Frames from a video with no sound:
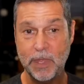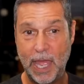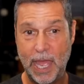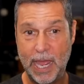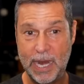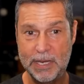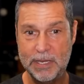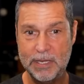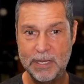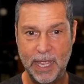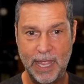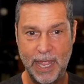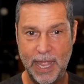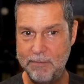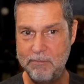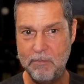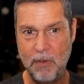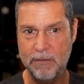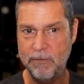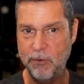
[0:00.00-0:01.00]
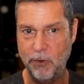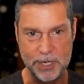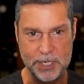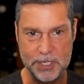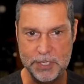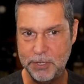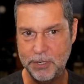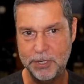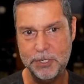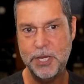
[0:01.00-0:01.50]
And in my
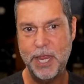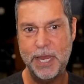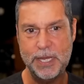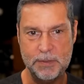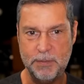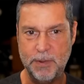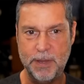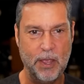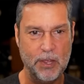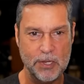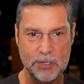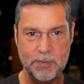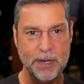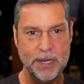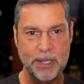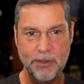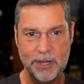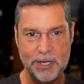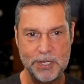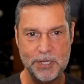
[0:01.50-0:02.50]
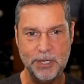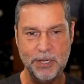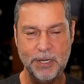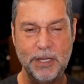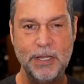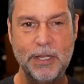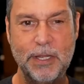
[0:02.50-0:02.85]
voice, you can chat to me, ask me any question.